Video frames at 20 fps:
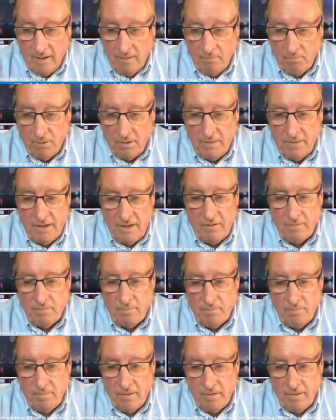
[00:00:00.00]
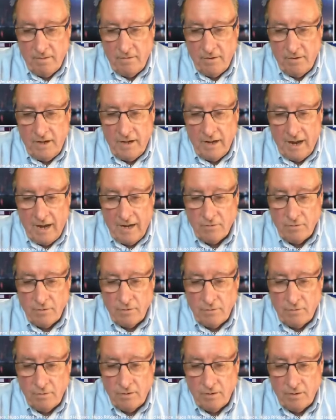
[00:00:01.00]
But these three guys who
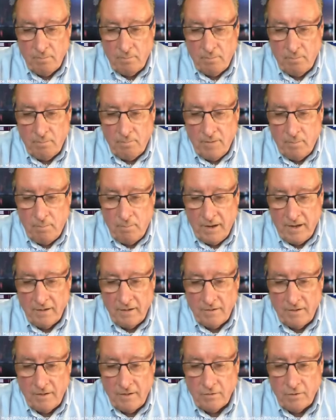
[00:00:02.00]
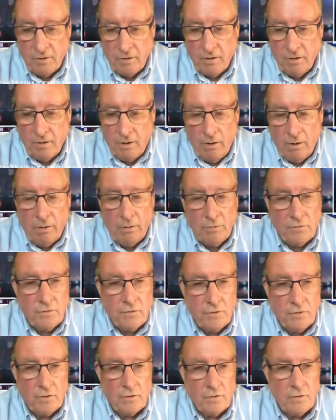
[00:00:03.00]
took the penalties got all
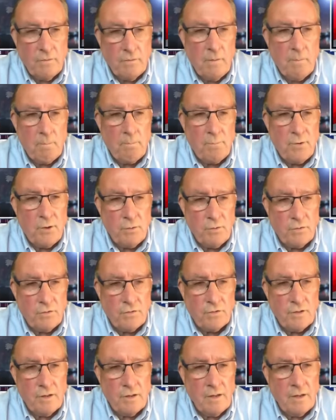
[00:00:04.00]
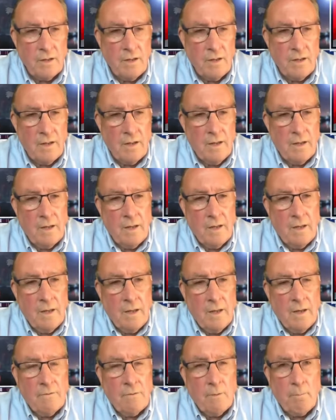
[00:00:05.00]
sorts of abuse
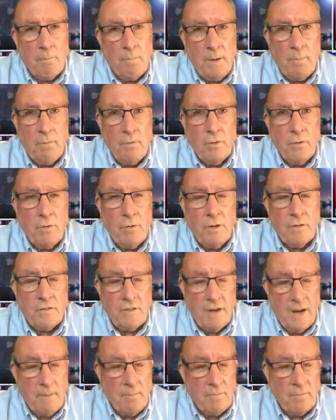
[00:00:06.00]
from people who described